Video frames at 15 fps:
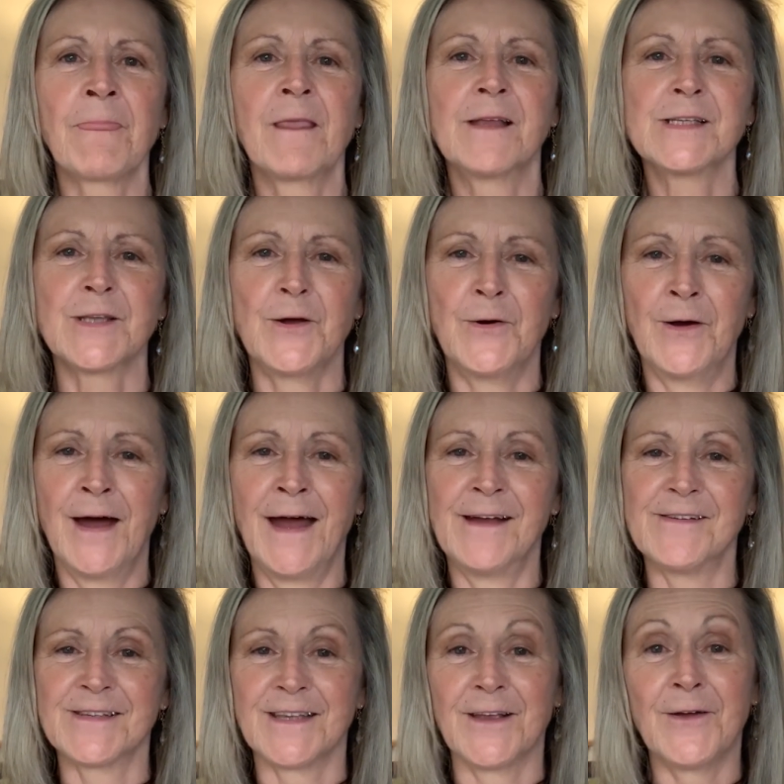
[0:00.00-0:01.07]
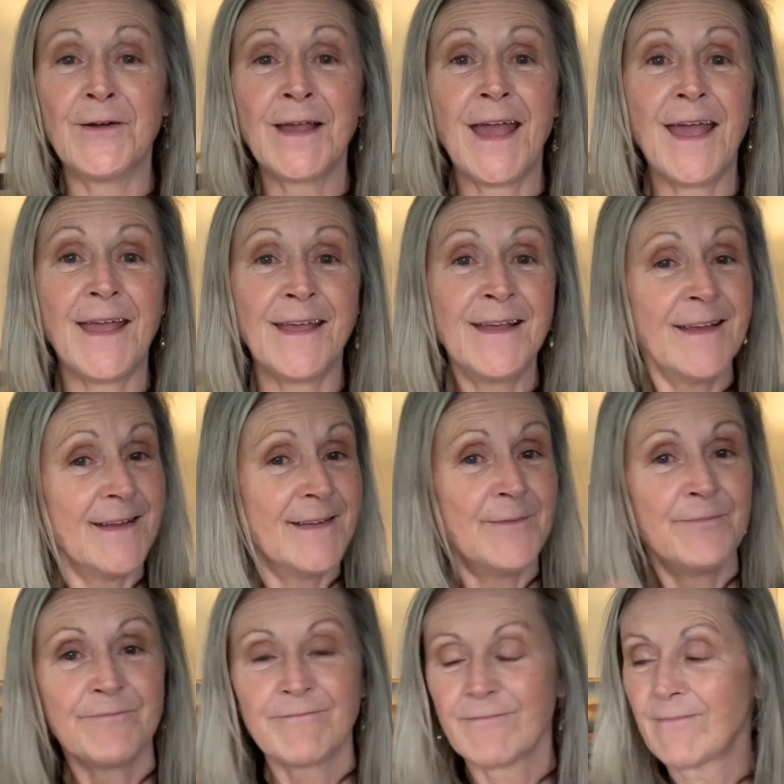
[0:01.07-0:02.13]
So I was like, okay,
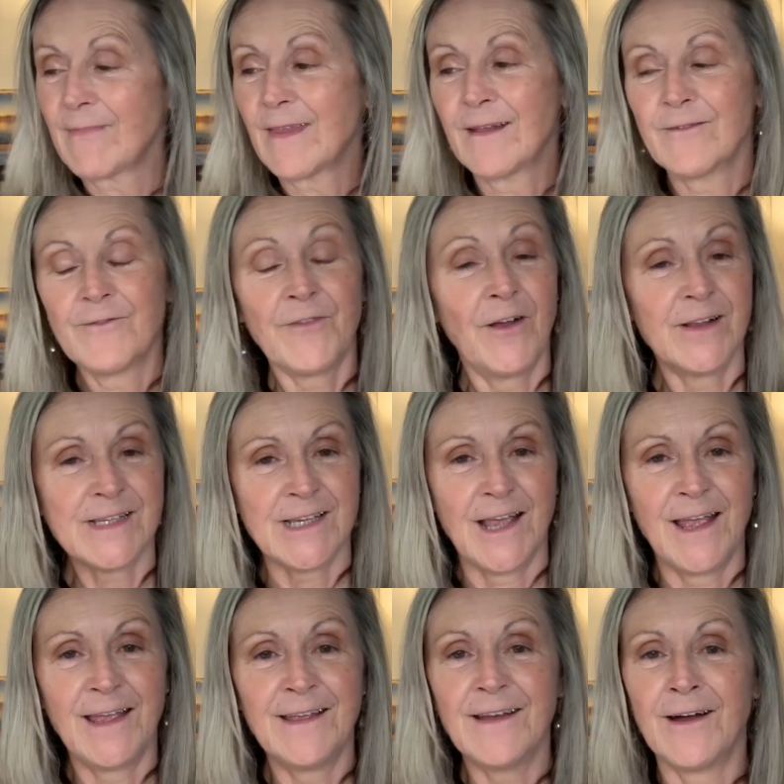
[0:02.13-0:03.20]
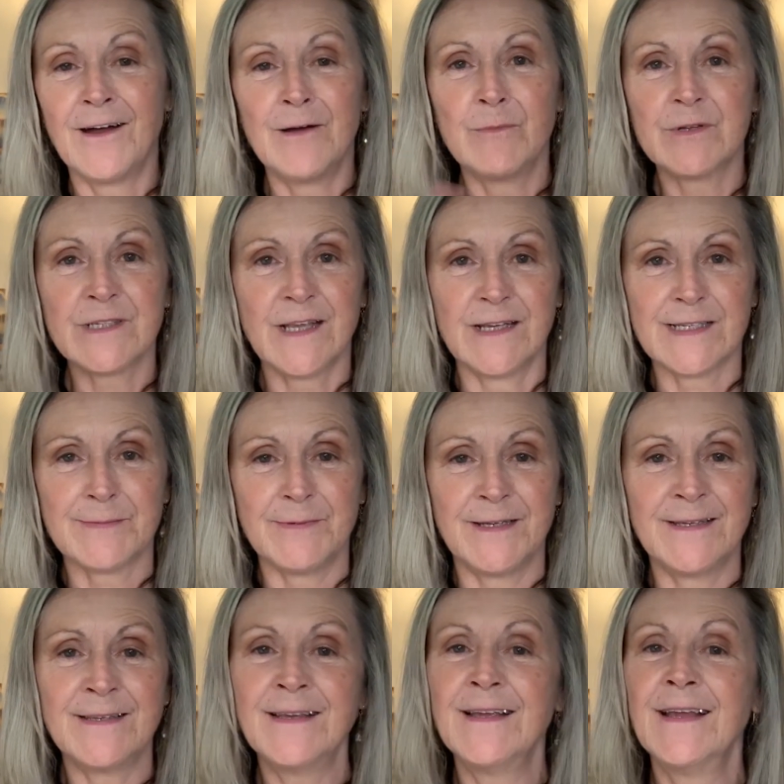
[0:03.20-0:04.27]
fiance, almost
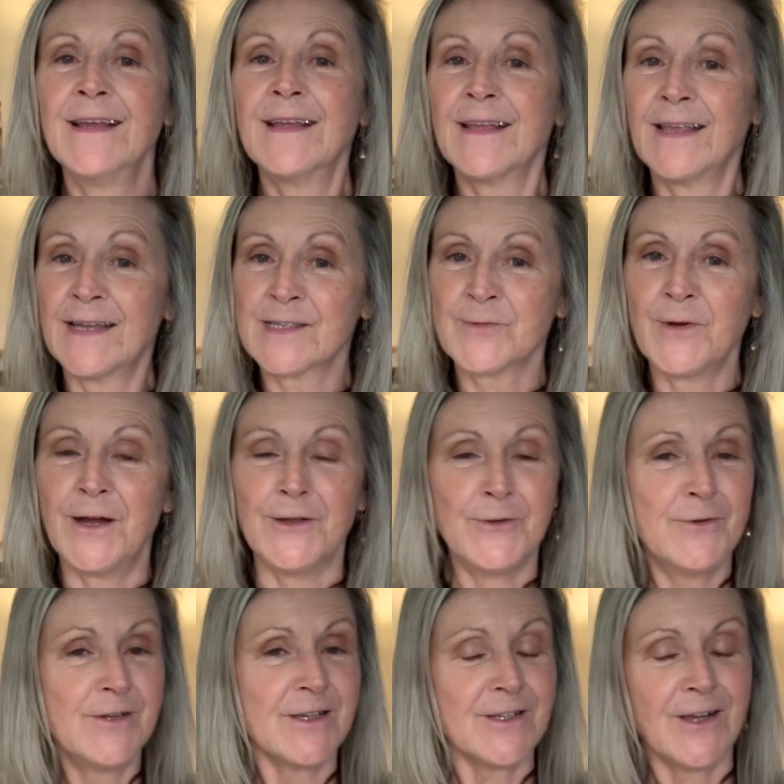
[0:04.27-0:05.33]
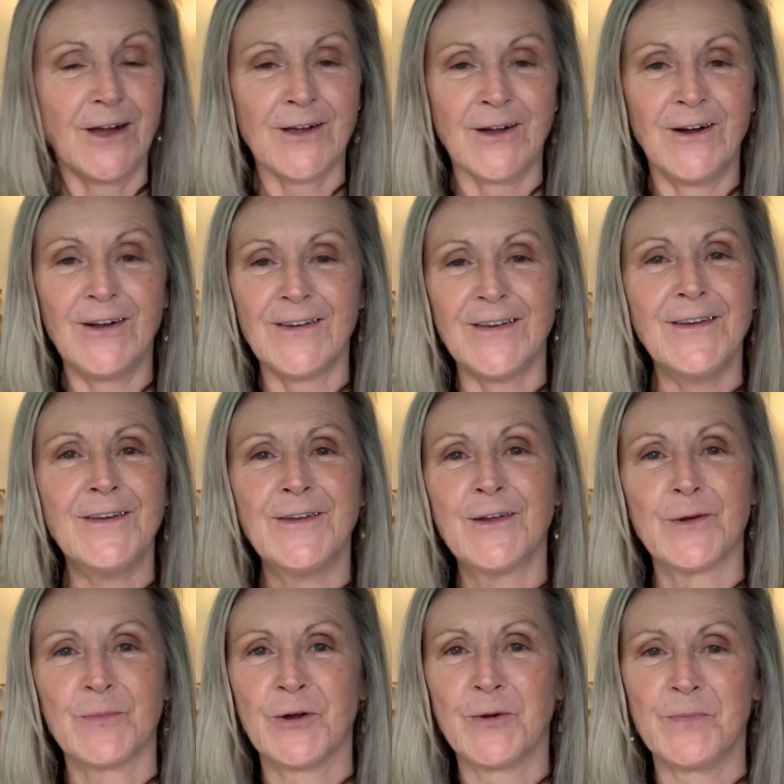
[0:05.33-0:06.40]
husband, guess what? You just got called into your
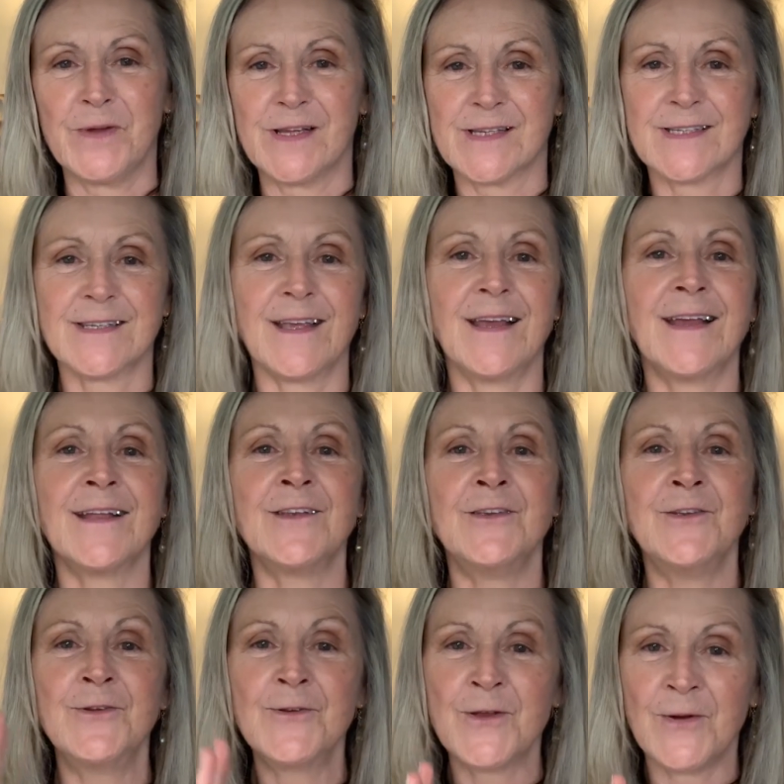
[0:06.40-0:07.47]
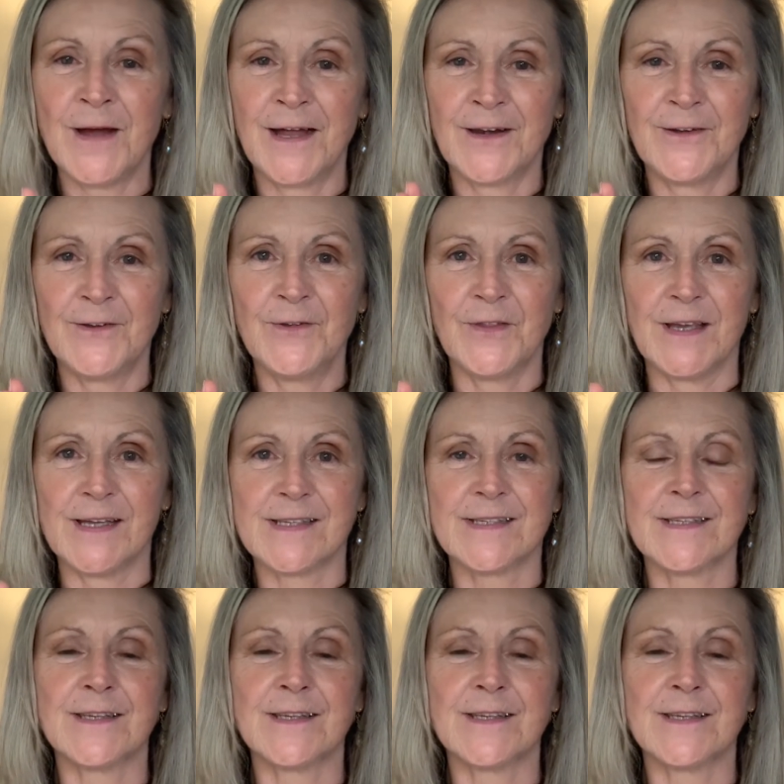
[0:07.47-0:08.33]
purpose and you know how to do this.